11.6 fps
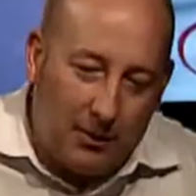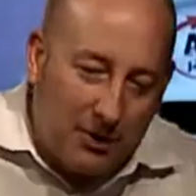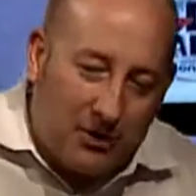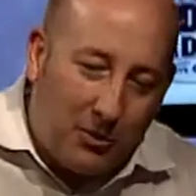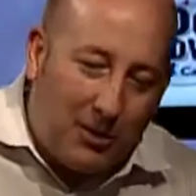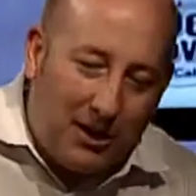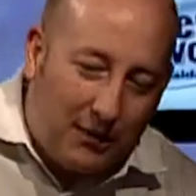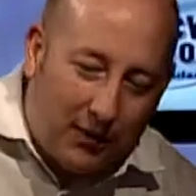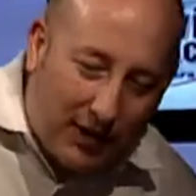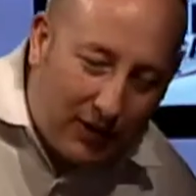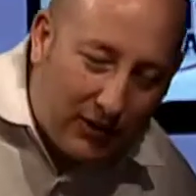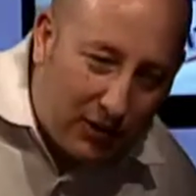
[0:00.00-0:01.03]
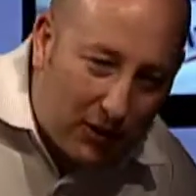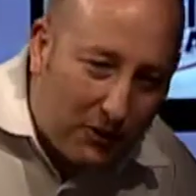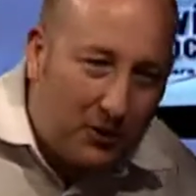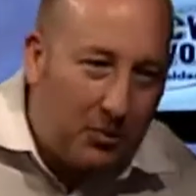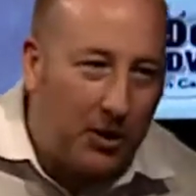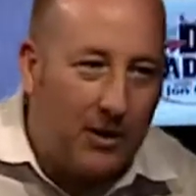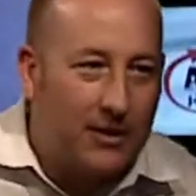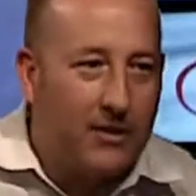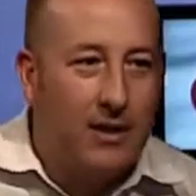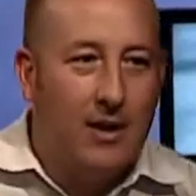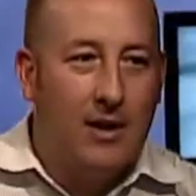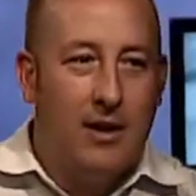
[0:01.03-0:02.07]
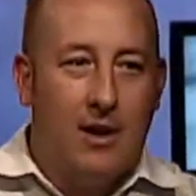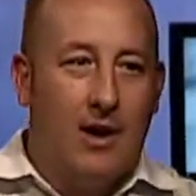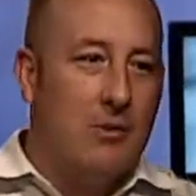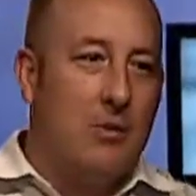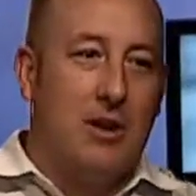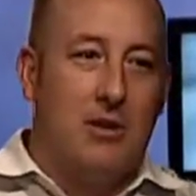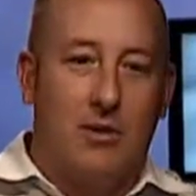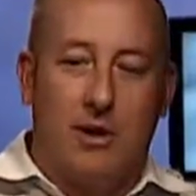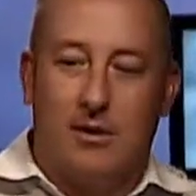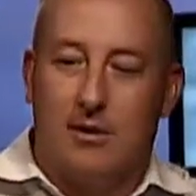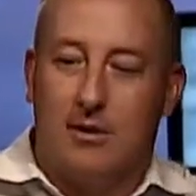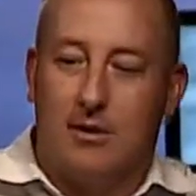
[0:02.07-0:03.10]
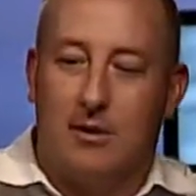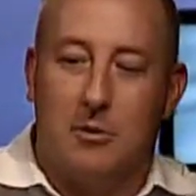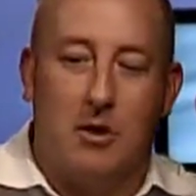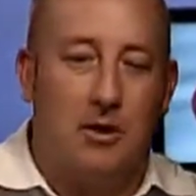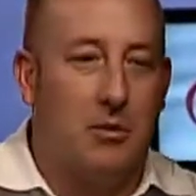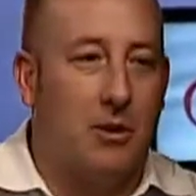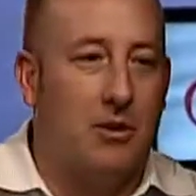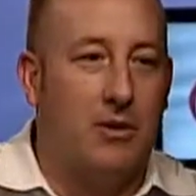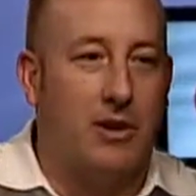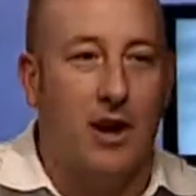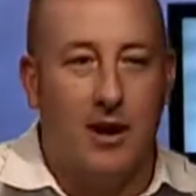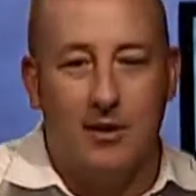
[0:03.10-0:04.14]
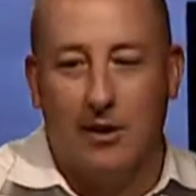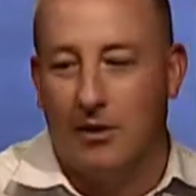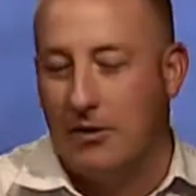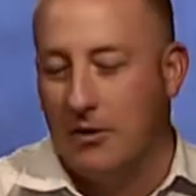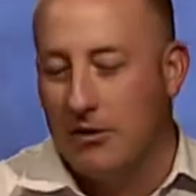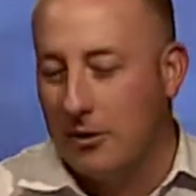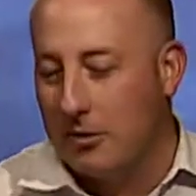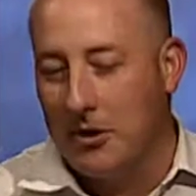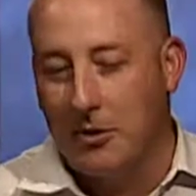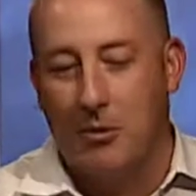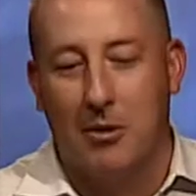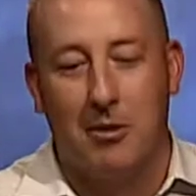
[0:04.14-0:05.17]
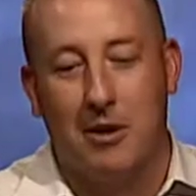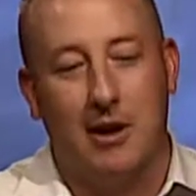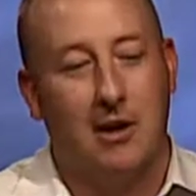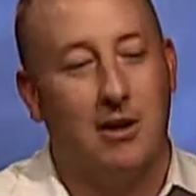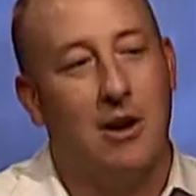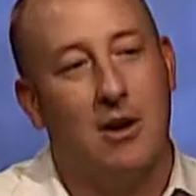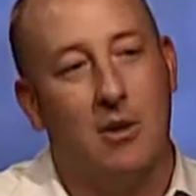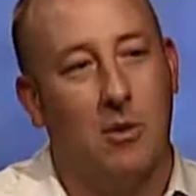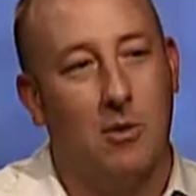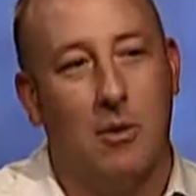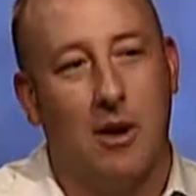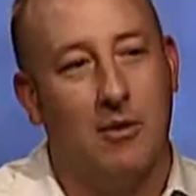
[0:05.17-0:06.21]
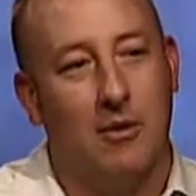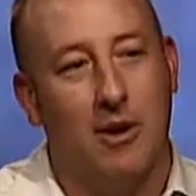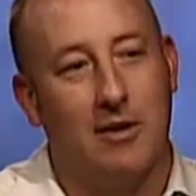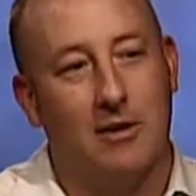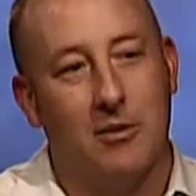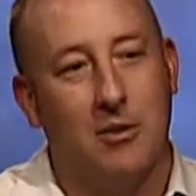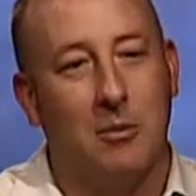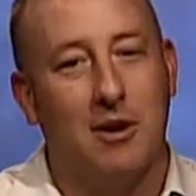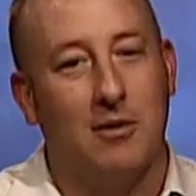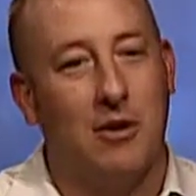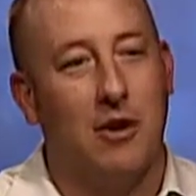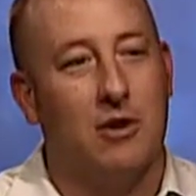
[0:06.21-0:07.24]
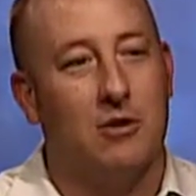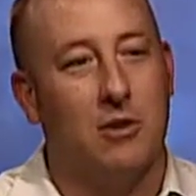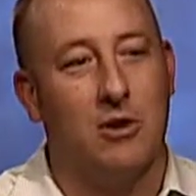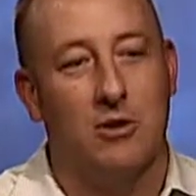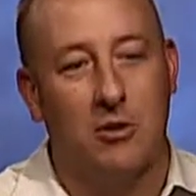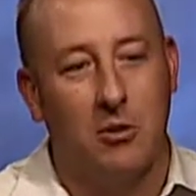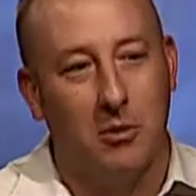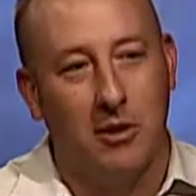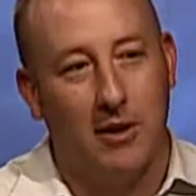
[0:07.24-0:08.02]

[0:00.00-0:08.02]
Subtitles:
so many different things you can do with spirits. Everybody drinks spirits, whether it's a cocktail or they're sipping their bourbon neat or whatever it is. There's so many different things you can do with this.